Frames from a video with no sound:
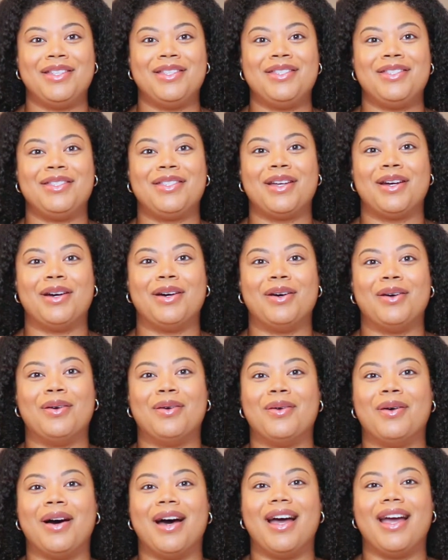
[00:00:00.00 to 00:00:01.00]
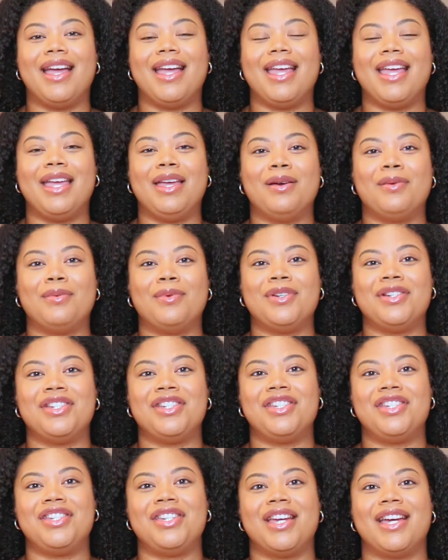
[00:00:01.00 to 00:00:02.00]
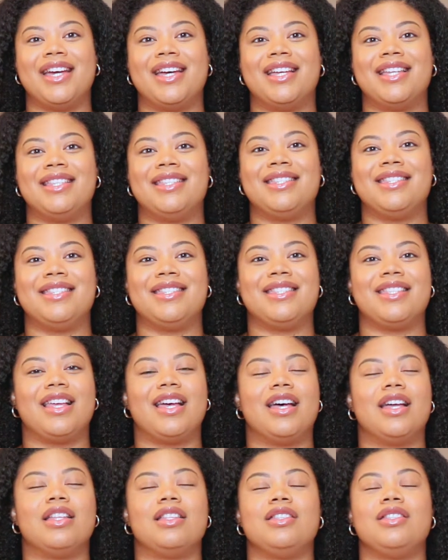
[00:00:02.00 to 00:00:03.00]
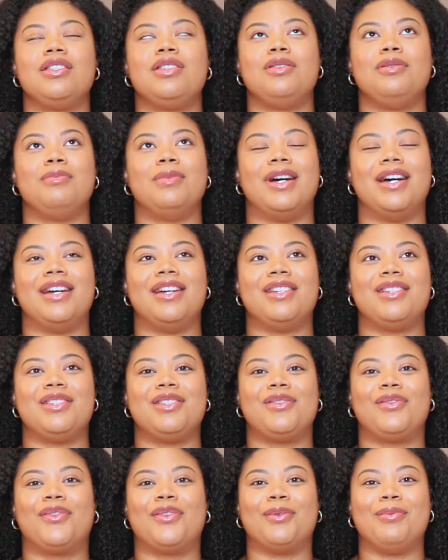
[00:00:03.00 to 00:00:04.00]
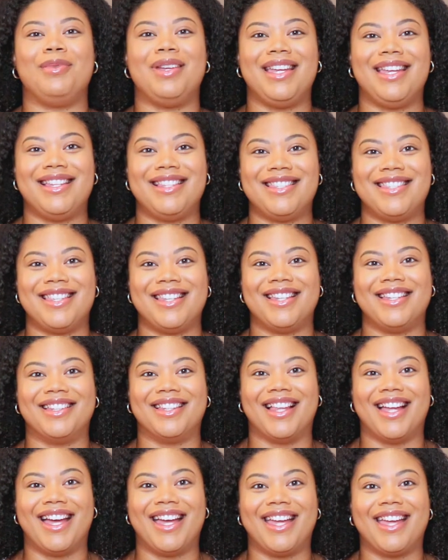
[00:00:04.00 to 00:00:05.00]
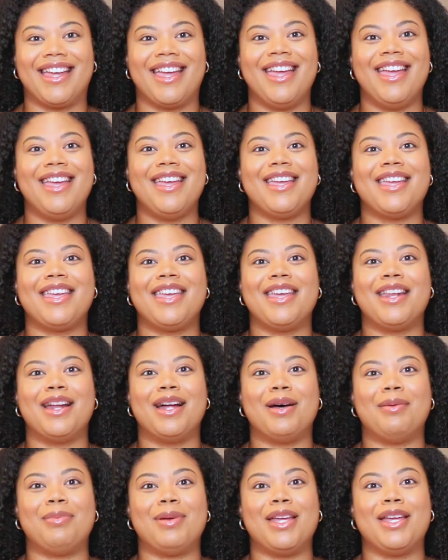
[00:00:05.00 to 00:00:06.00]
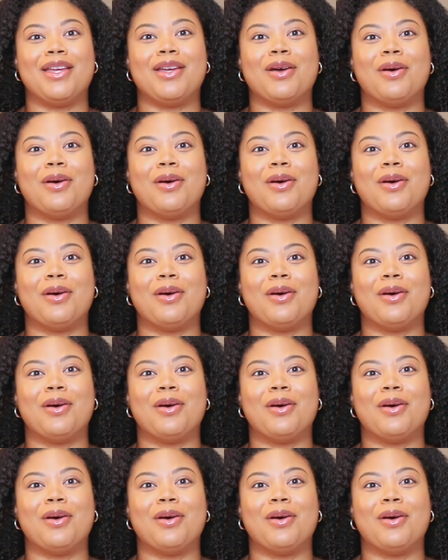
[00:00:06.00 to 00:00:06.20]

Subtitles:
So it was just too much for me to like get up and